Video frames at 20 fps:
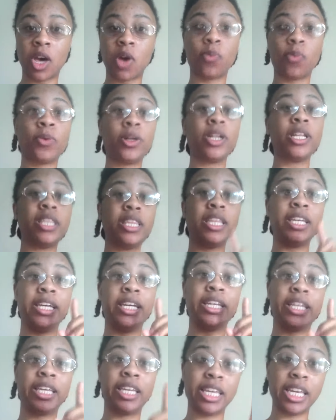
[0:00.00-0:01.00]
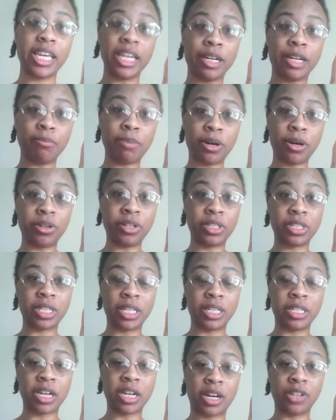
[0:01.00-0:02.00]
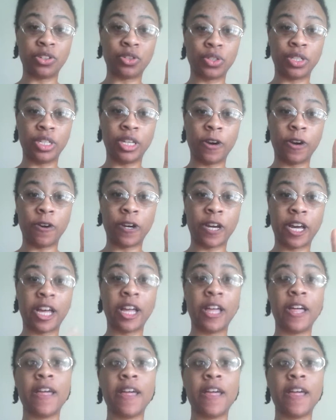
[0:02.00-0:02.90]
One of the key components to Tantra Yoga